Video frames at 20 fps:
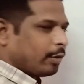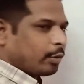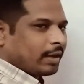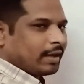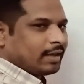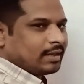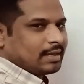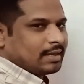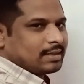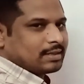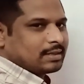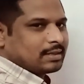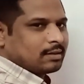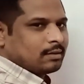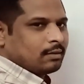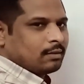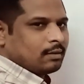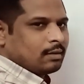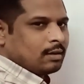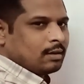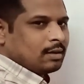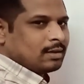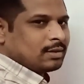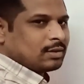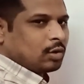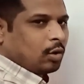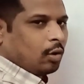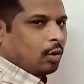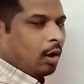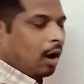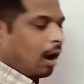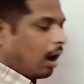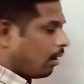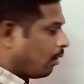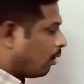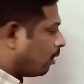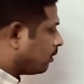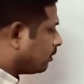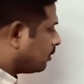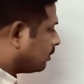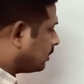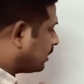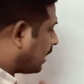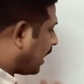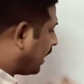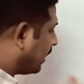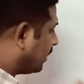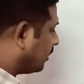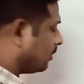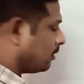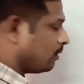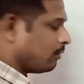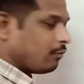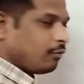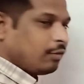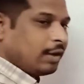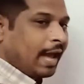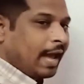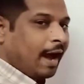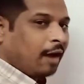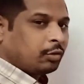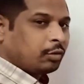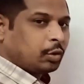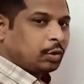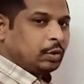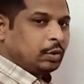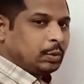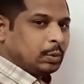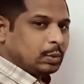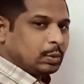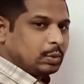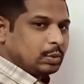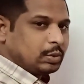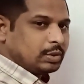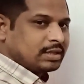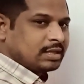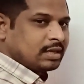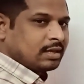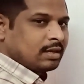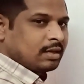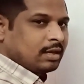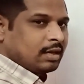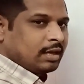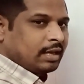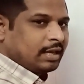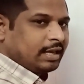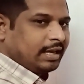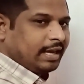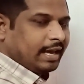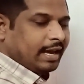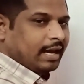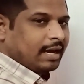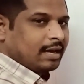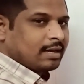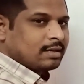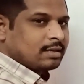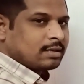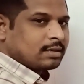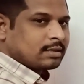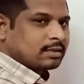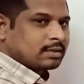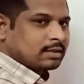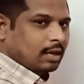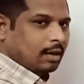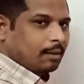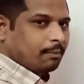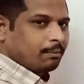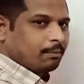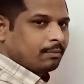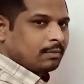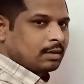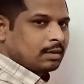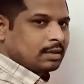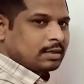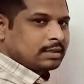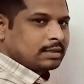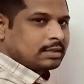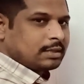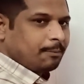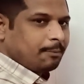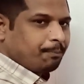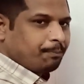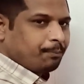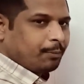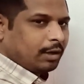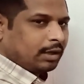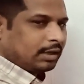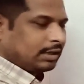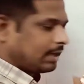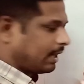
looking this. So then we have to use here some simple